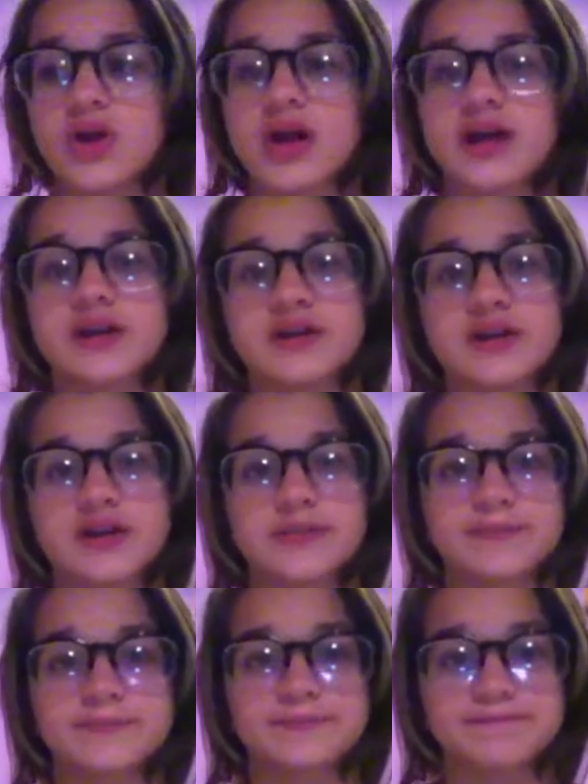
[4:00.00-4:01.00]
And
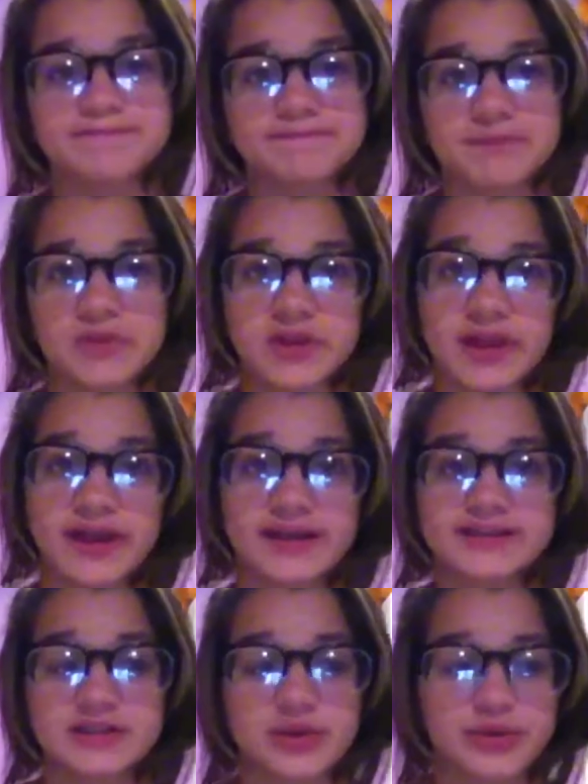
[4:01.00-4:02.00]
um,
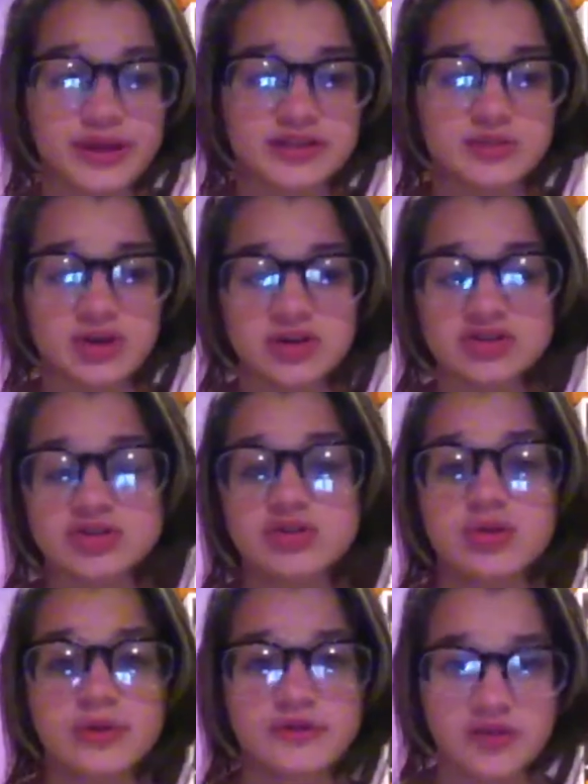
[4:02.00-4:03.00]
yeah, so that's where I'll do
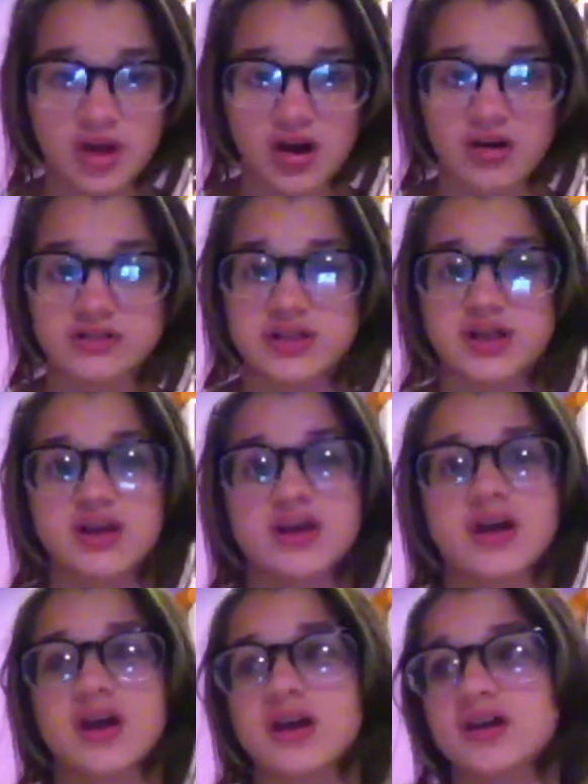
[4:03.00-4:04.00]
all my vlogs
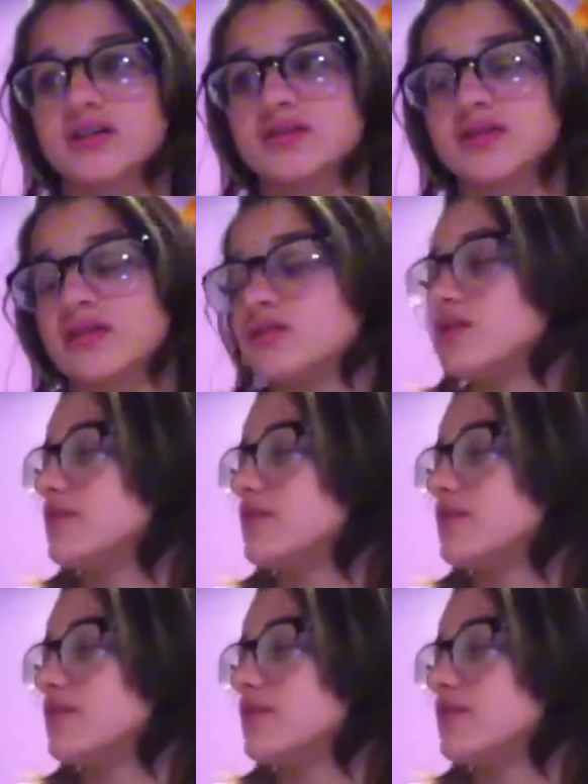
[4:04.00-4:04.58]
and all